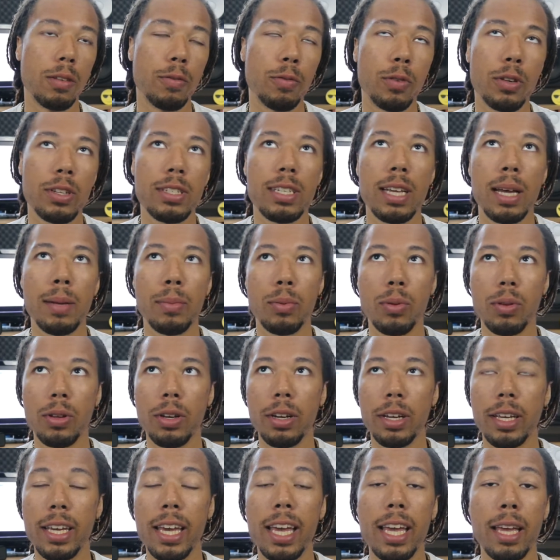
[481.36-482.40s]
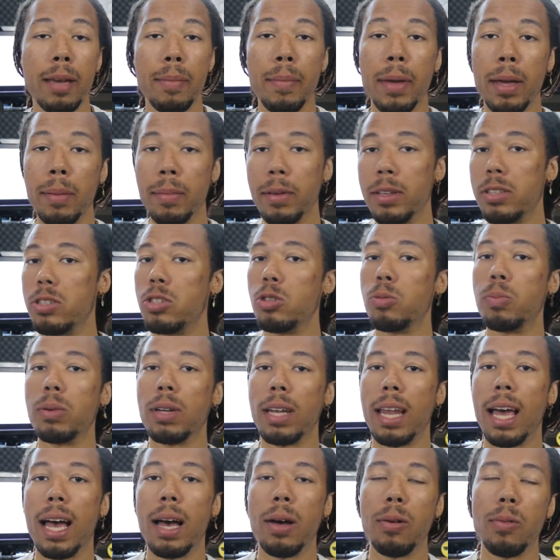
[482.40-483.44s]
For example, your kick may be super
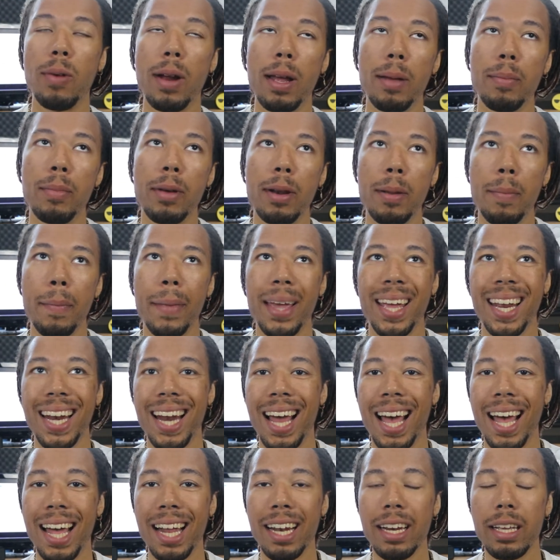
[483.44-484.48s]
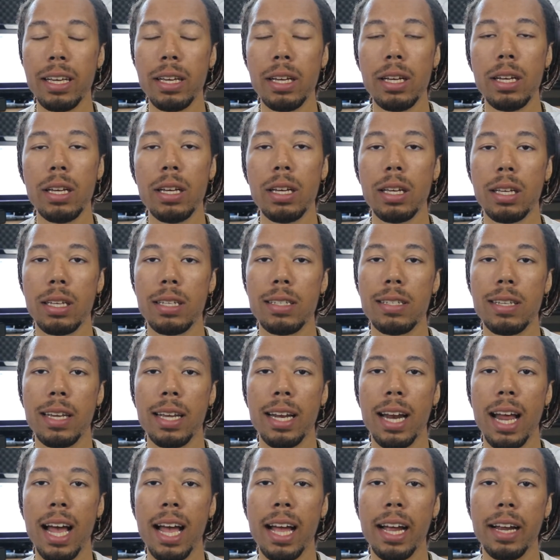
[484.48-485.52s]
loud, right, but it may not
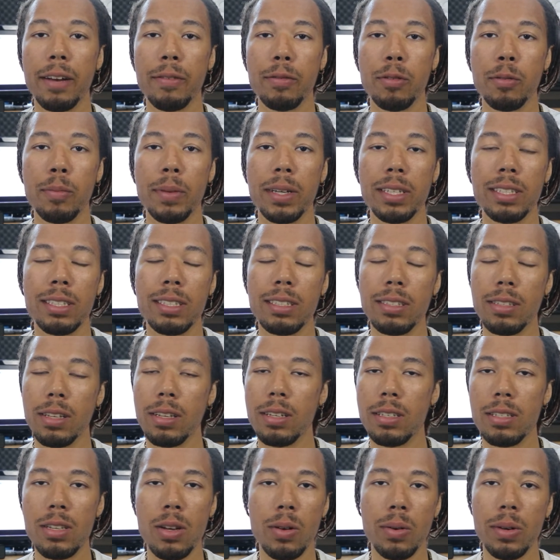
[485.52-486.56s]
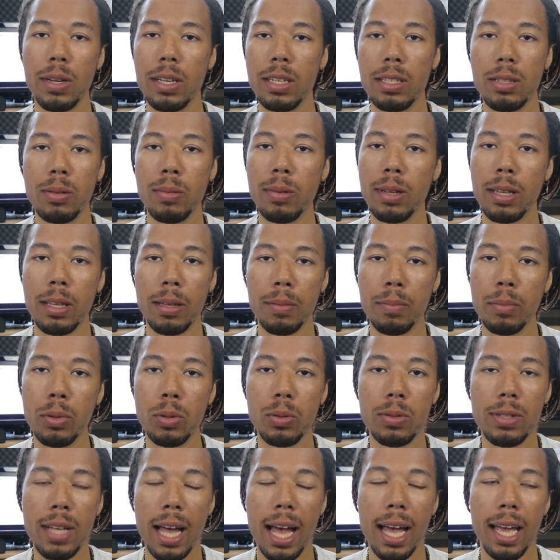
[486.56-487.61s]
contain high information, so there's no need to really
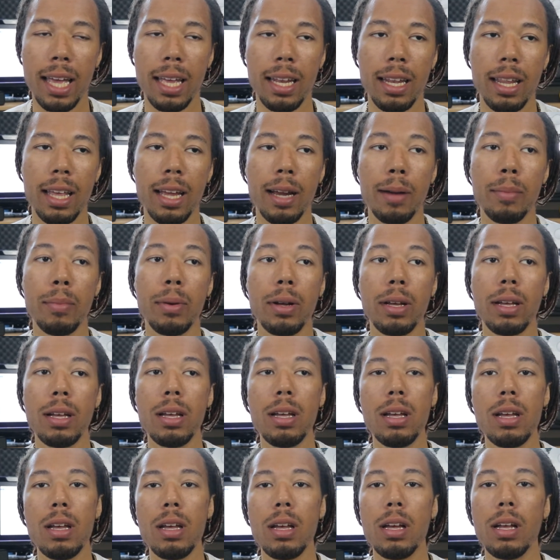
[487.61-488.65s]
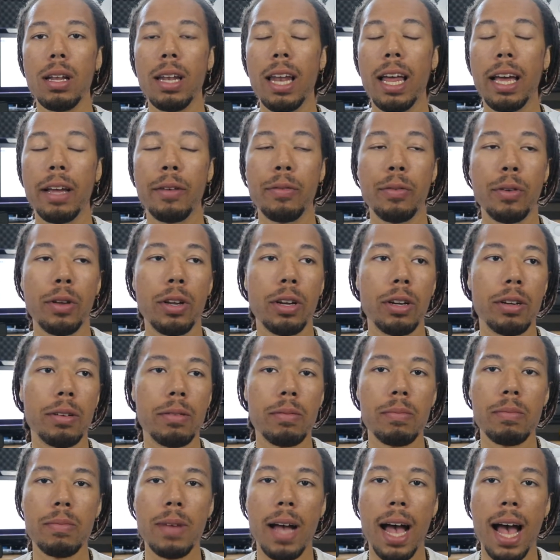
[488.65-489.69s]
boost high end there. But like for
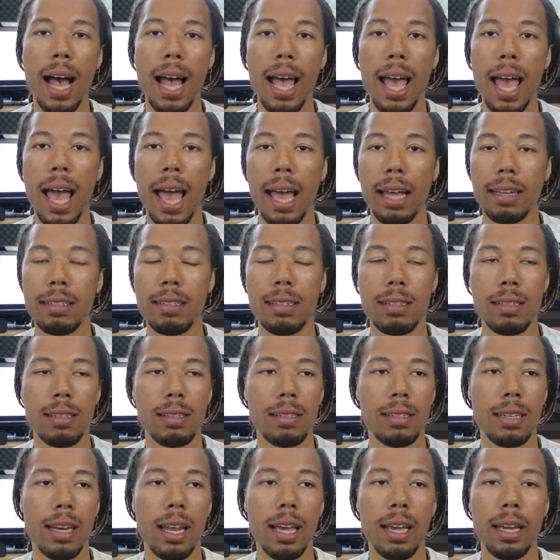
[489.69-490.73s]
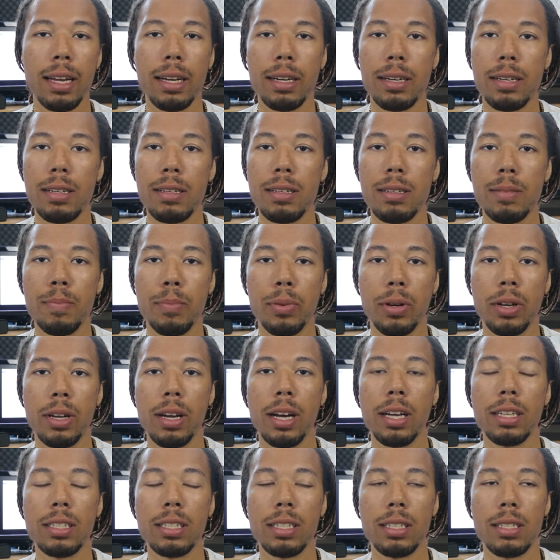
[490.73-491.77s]
your hi-hats, snares,
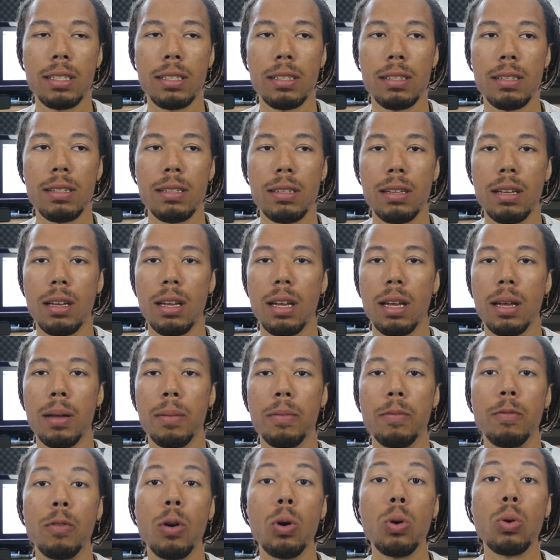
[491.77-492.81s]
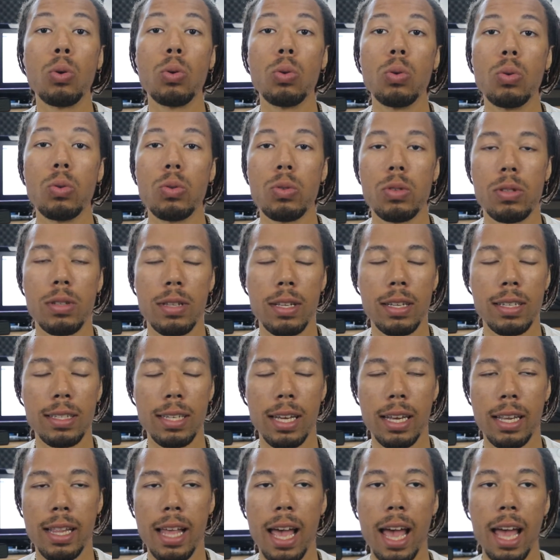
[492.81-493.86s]
percussions, vocals, things
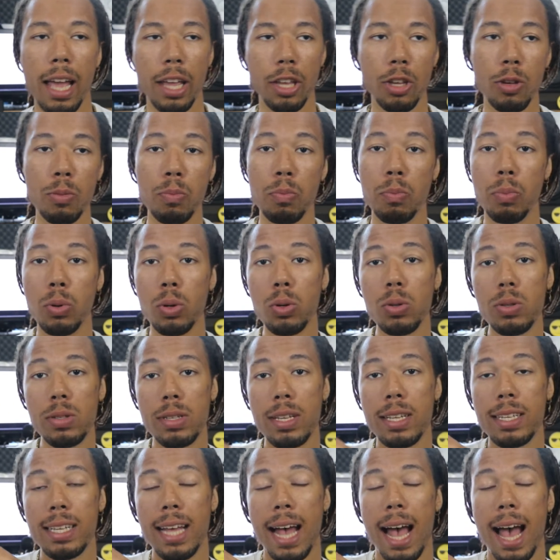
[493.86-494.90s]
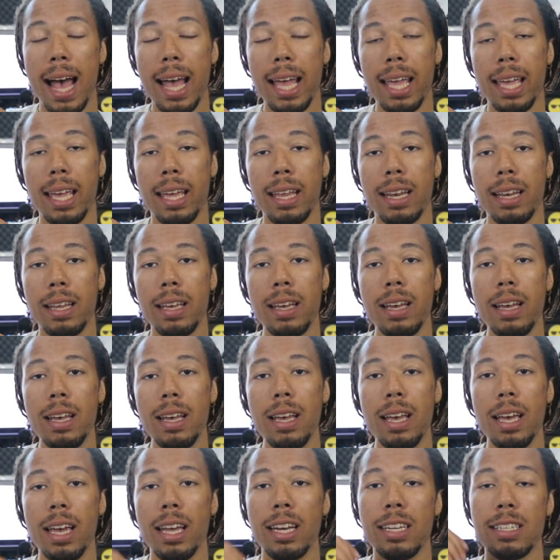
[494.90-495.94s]
like that, you boost this high end
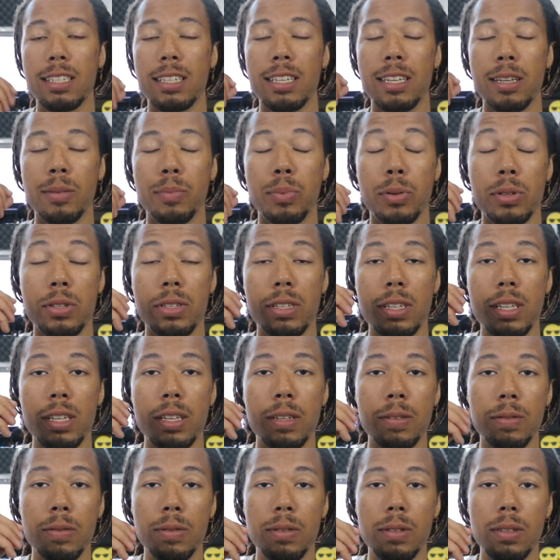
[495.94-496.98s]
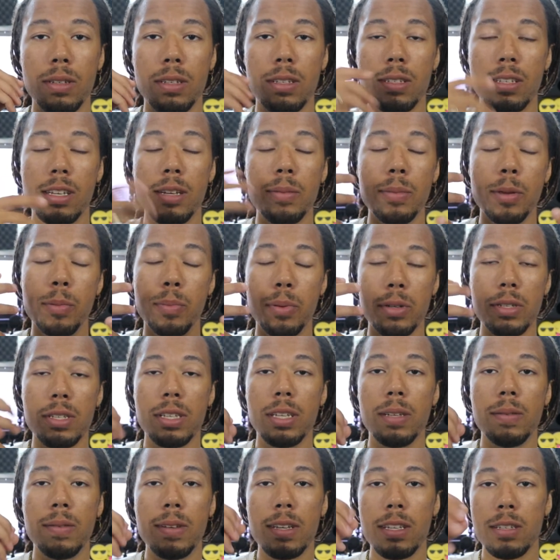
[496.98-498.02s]
and it's going to be
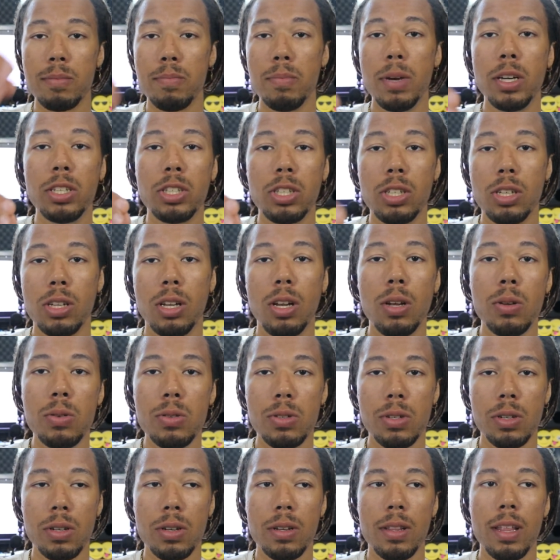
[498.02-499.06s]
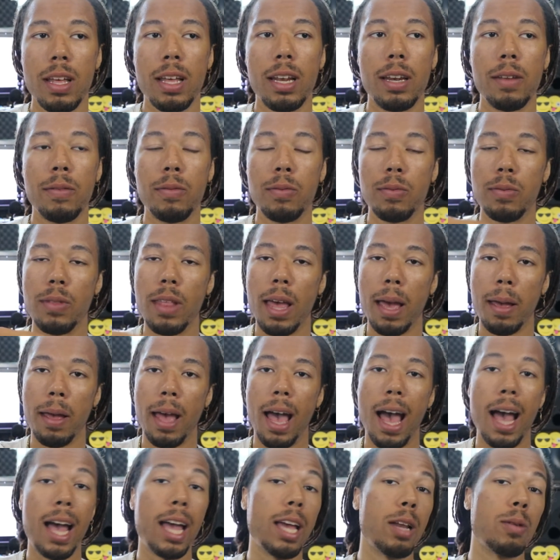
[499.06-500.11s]
perceived as much closer than if that
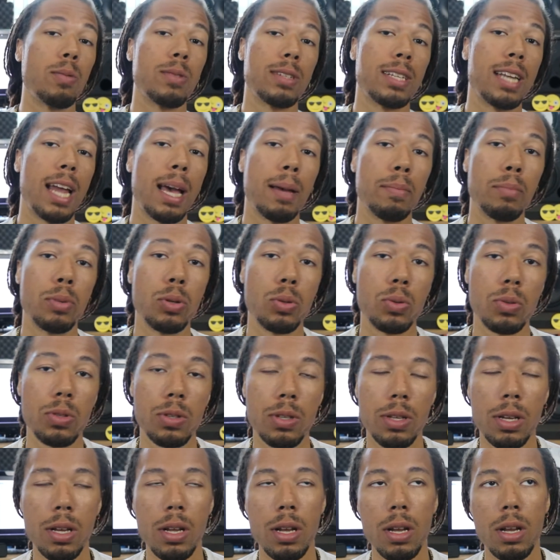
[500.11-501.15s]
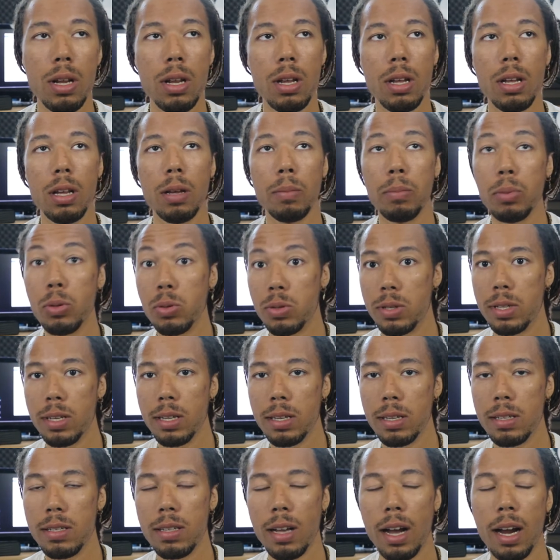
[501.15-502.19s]
high end was not
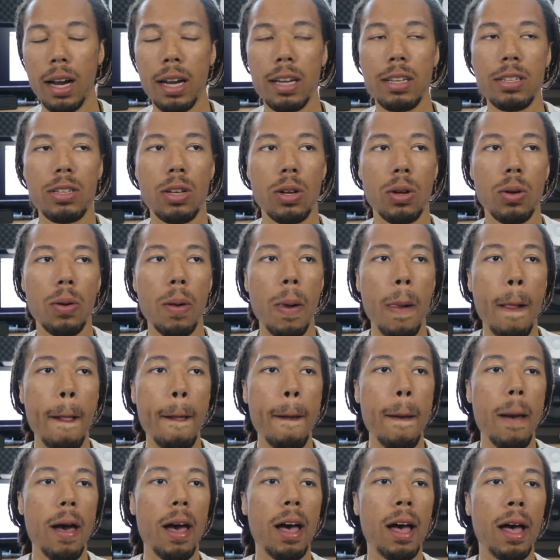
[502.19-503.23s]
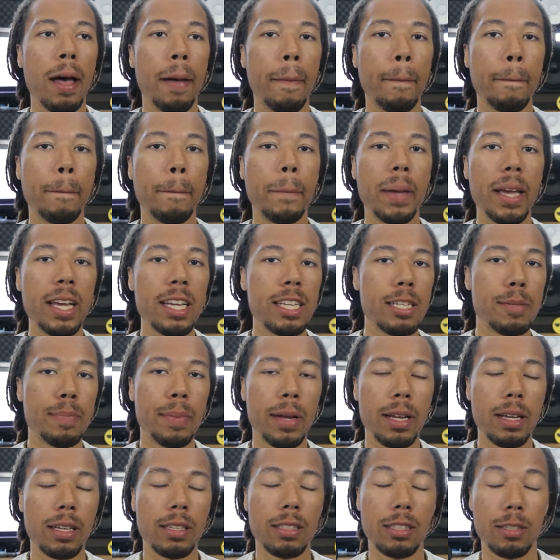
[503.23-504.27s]
boosted, sorry. So pay
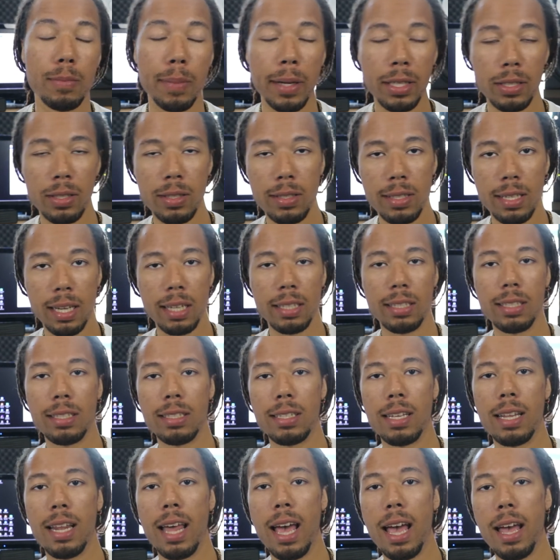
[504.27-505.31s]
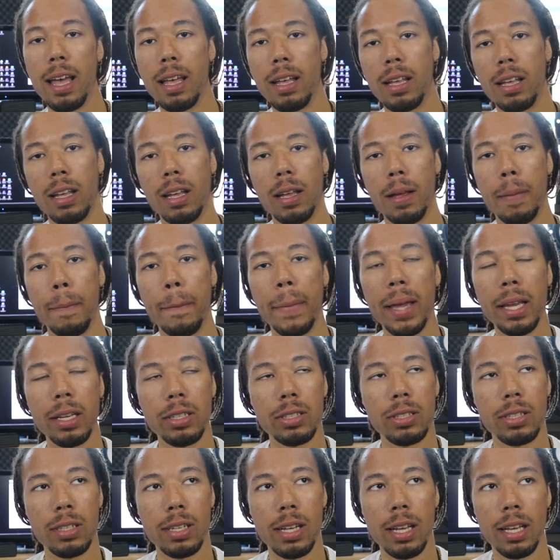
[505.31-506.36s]
special attention to that. Make
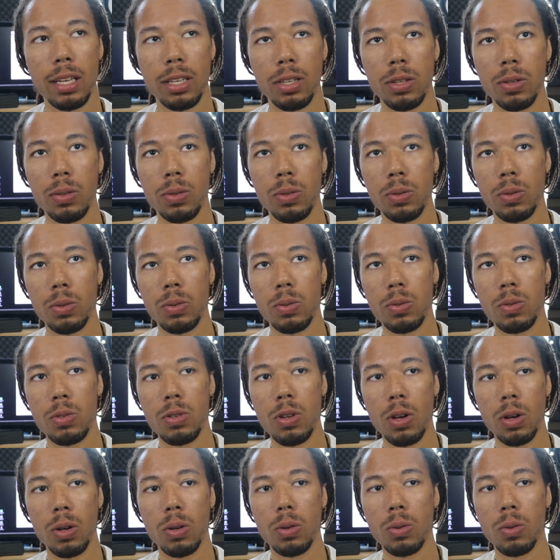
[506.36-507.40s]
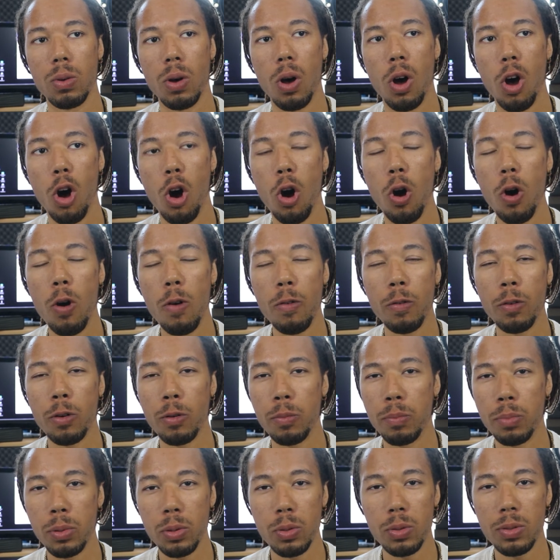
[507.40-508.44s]
sure that you don't over
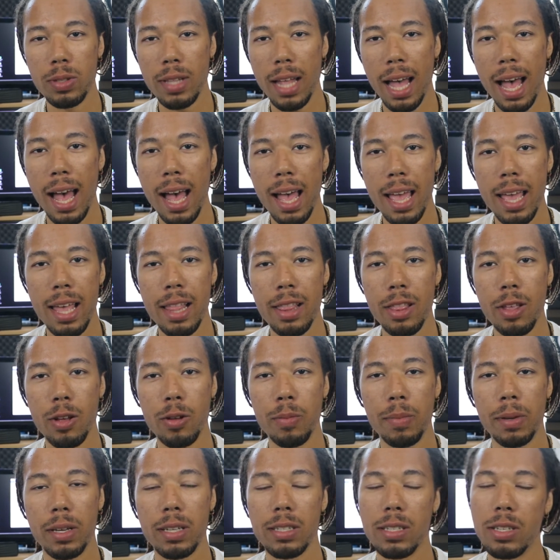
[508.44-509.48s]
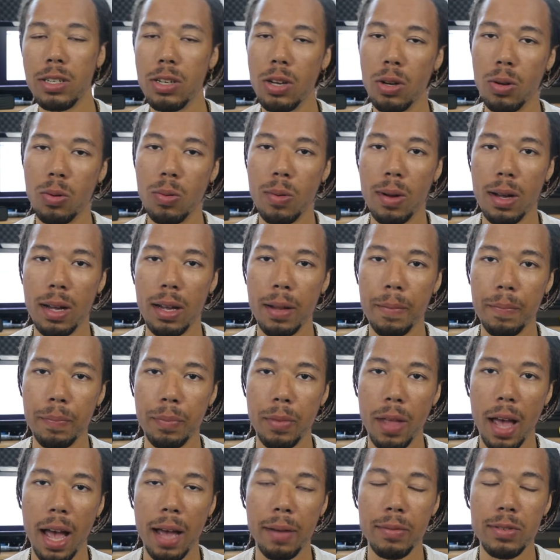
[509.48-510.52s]
boost the high end though, because you don't want
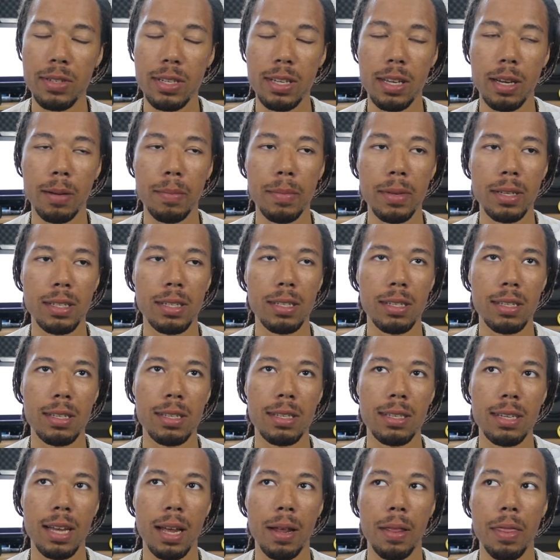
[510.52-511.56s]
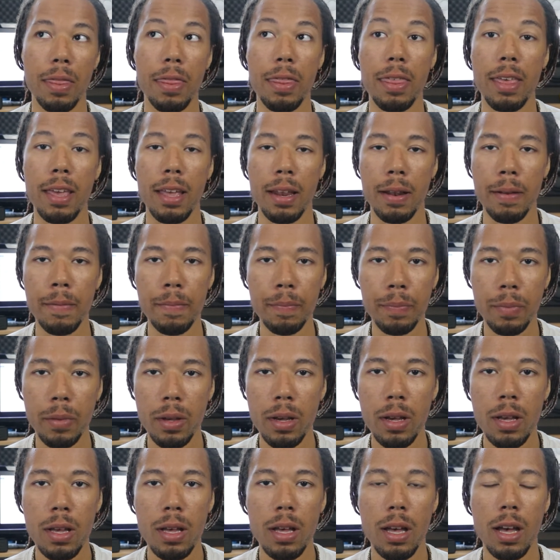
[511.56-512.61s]
obviously your mixes to sound thin,
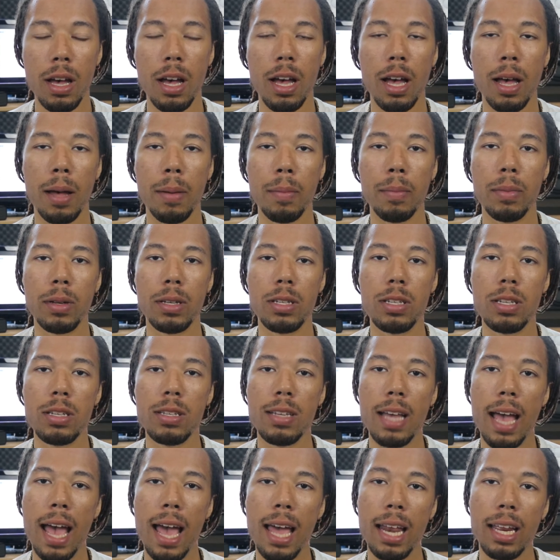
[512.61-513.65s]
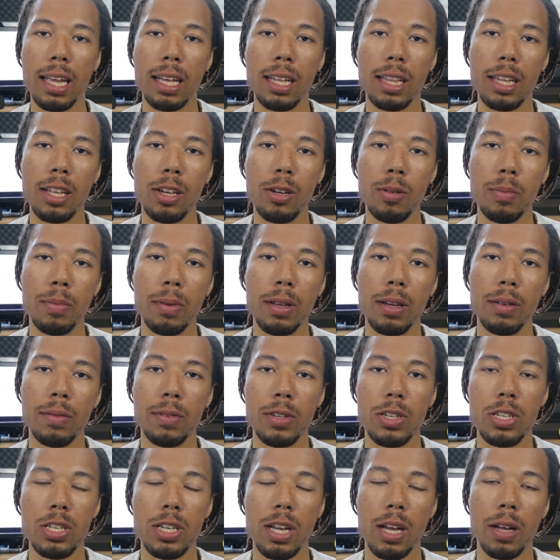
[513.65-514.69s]
but just adding a little bit of
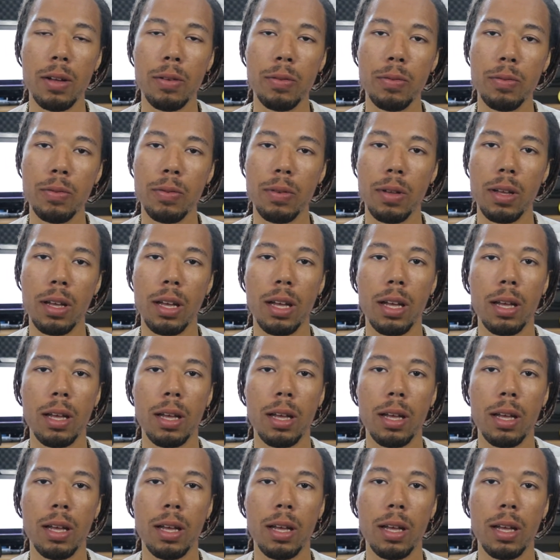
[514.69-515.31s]
a shelf,